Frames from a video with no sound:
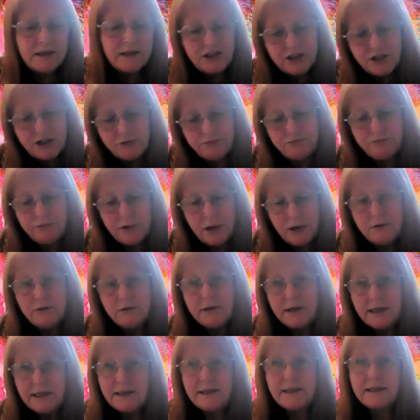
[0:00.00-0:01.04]
I just wrote
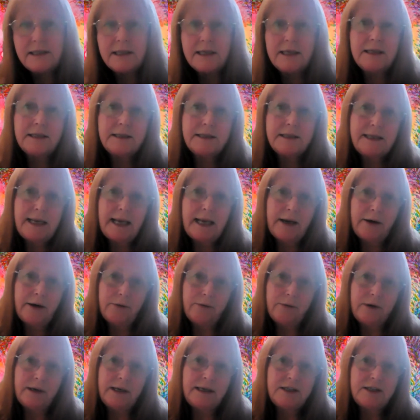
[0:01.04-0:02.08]
these things
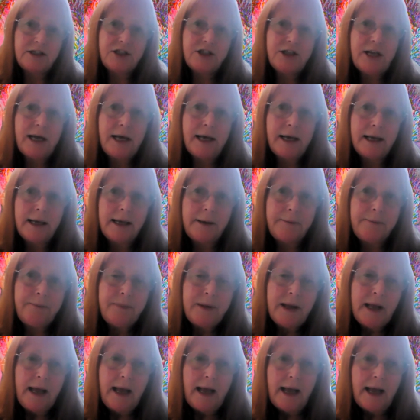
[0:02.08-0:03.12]
down each day,
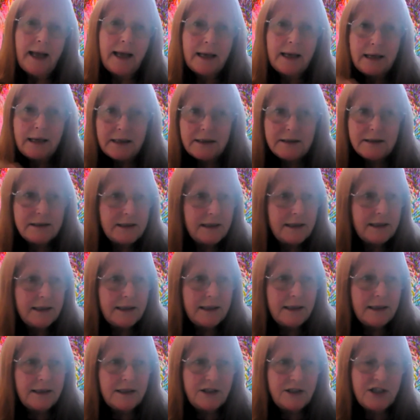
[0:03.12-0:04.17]
and
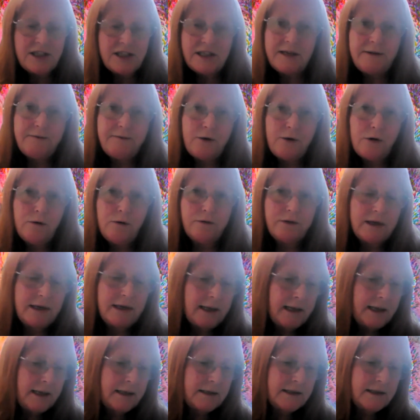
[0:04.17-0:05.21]
it just evolved.
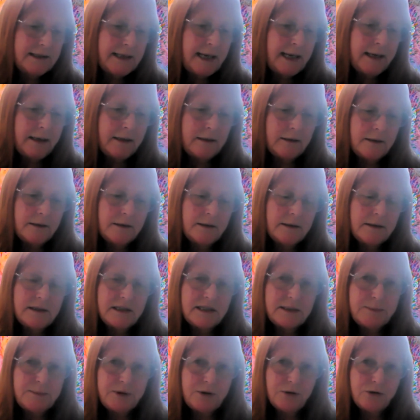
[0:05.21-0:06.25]
And I had 10
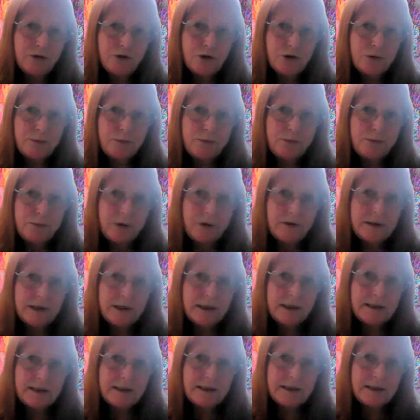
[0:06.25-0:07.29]
spiritual
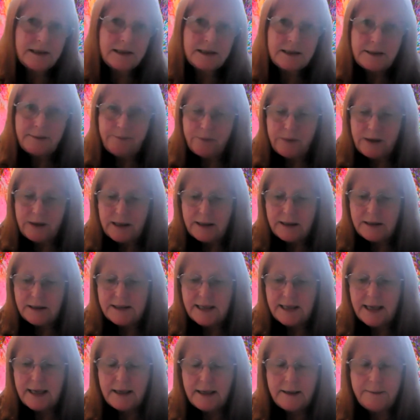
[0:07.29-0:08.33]
processes,
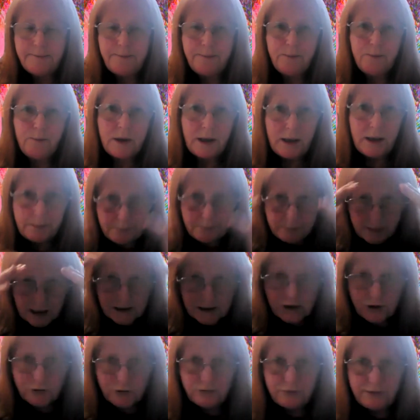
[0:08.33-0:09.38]
10
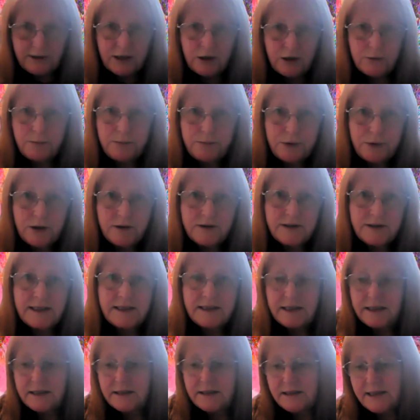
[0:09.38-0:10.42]
mental realm
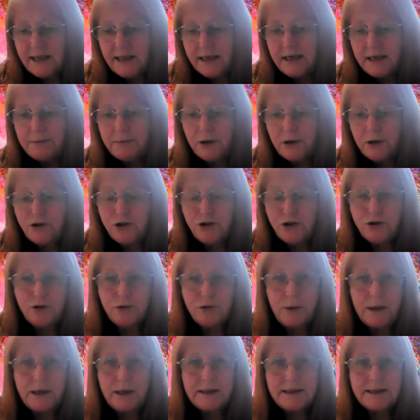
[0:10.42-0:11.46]
processes, 10
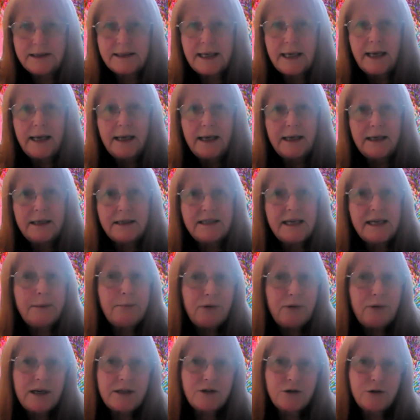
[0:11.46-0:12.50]
emotional ones, and
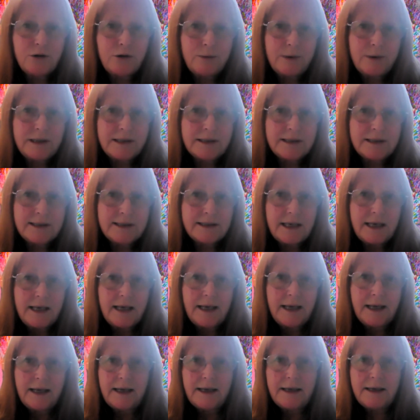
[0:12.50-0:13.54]
10 practical ones.
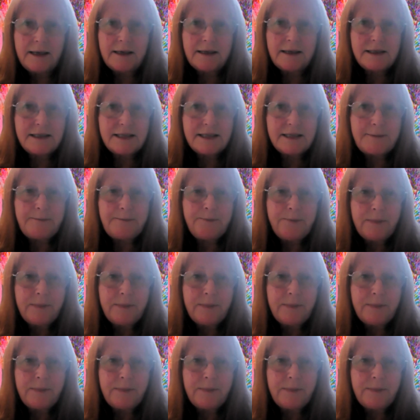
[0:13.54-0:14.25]
And